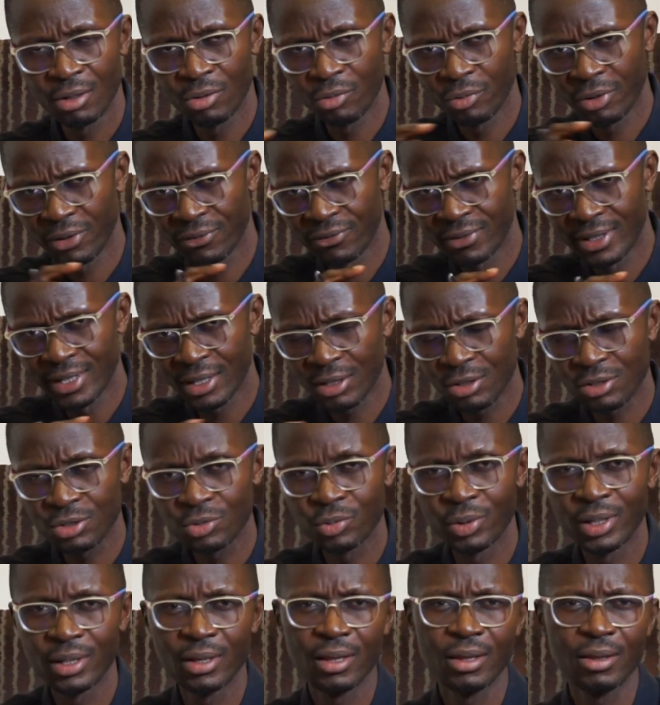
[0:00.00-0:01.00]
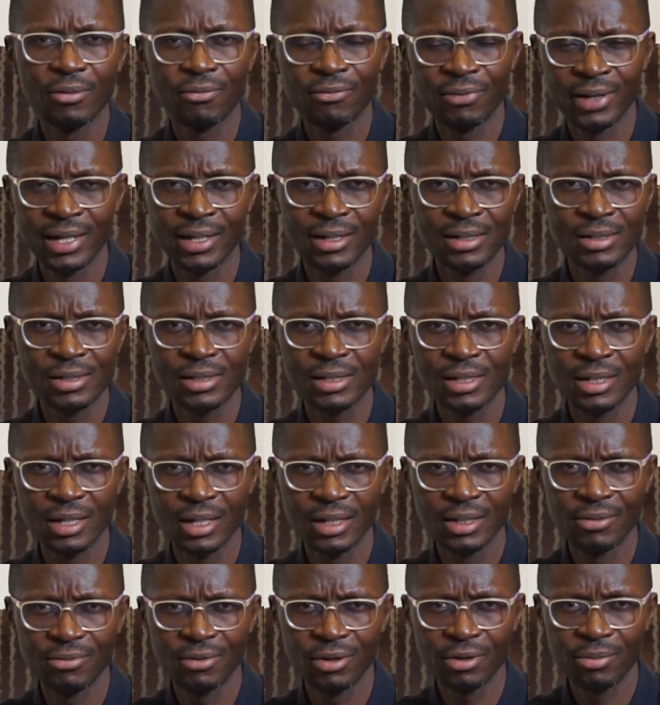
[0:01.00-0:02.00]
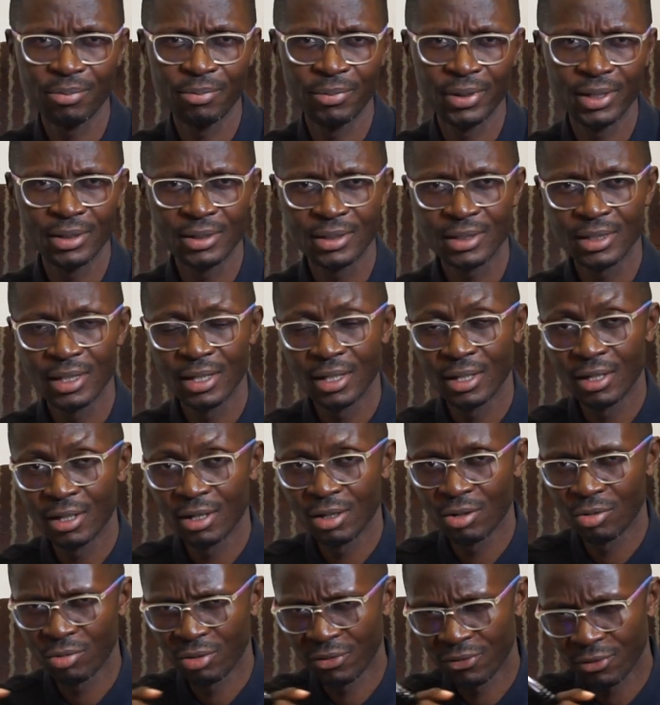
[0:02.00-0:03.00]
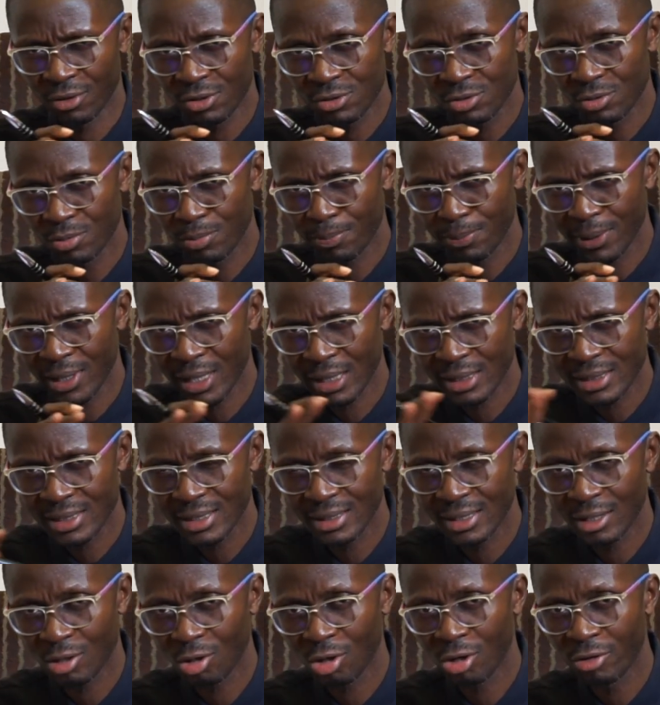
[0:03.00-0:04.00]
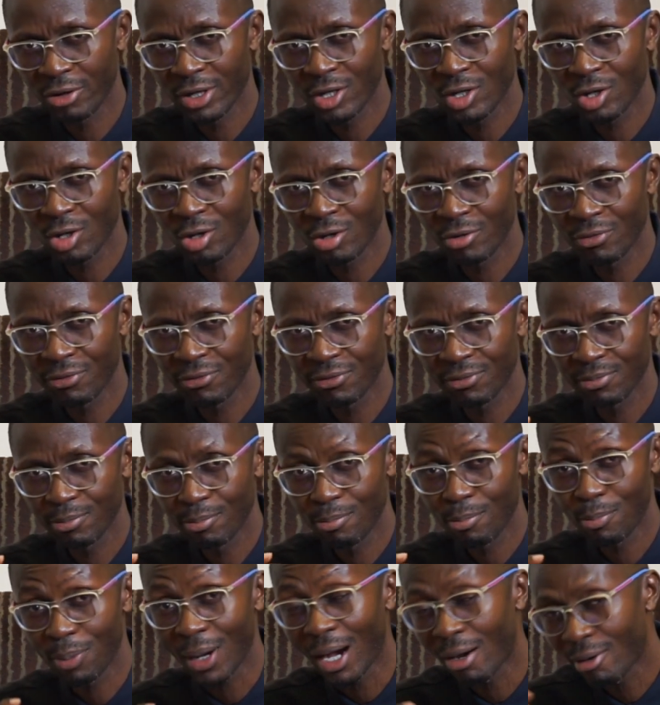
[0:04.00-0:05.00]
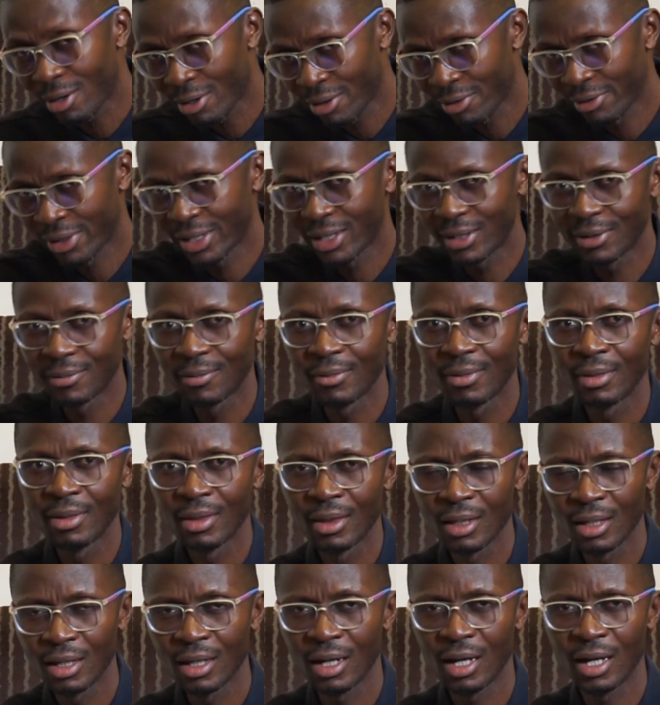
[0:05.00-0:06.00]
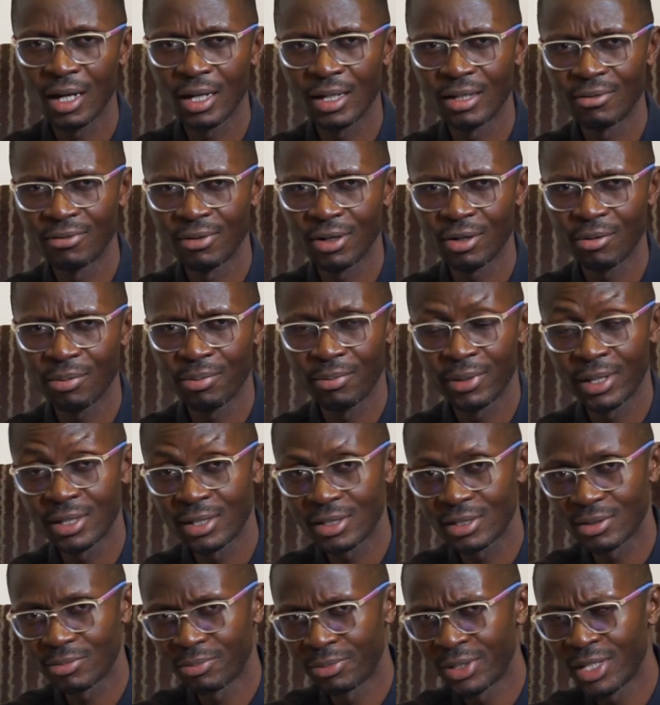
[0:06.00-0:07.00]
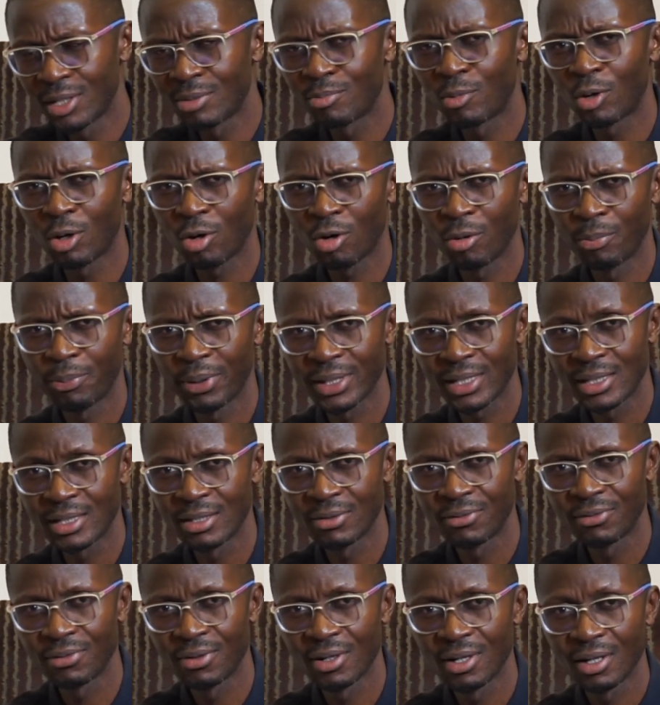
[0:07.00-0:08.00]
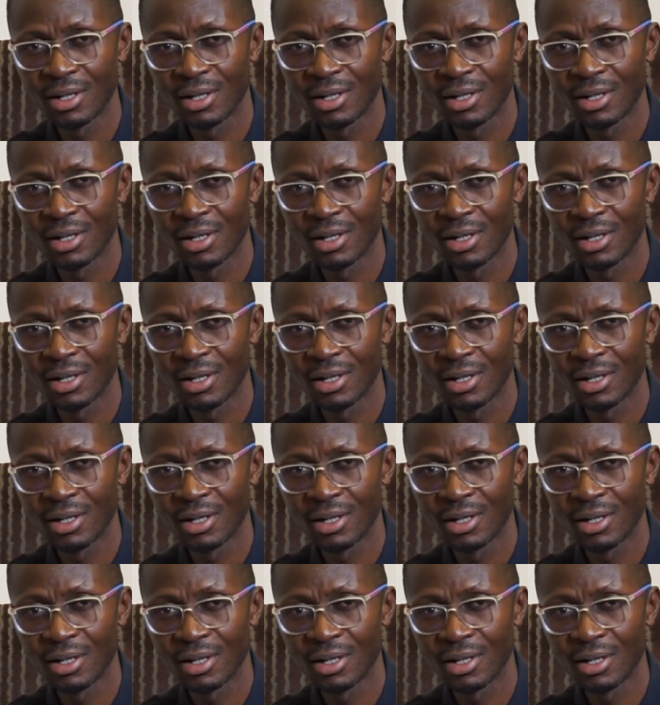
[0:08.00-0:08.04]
We've dealt with financing our development. We've also passed the corridor of powering our development, being more competitive.